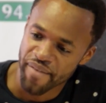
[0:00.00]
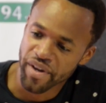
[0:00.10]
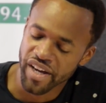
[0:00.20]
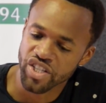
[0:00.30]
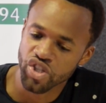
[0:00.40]

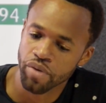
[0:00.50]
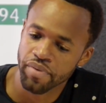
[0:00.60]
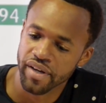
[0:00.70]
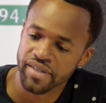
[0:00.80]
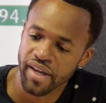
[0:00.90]
Because it's good,
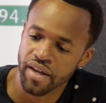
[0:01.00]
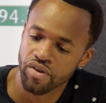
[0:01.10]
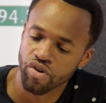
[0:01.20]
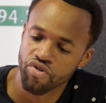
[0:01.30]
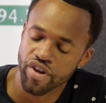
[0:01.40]
because again
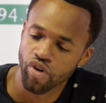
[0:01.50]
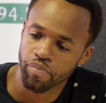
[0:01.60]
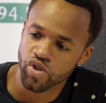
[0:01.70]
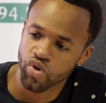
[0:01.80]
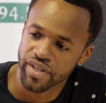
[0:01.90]
you create
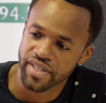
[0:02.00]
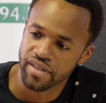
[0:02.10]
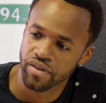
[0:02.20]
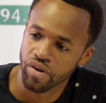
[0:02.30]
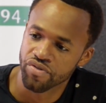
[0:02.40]

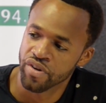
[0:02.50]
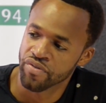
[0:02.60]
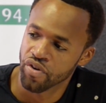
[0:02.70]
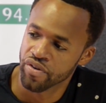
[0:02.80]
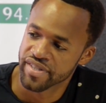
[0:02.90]
opportunity not just
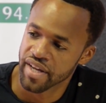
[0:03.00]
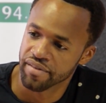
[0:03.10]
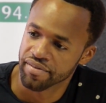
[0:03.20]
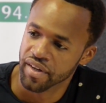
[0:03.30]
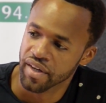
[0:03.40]
for
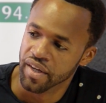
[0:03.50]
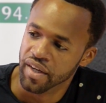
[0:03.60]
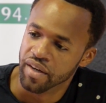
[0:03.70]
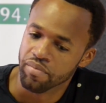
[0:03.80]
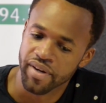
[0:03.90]
yourself,
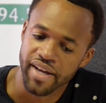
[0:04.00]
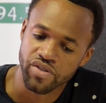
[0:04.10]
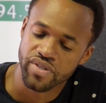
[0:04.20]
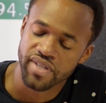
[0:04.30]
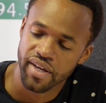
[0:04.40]
but
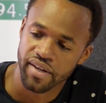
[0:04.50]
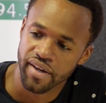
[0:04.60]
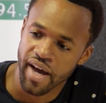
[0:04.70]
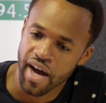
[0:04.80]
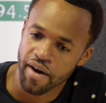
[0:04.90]
as you said,
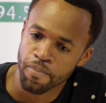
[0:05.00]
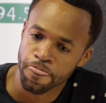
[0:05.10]
our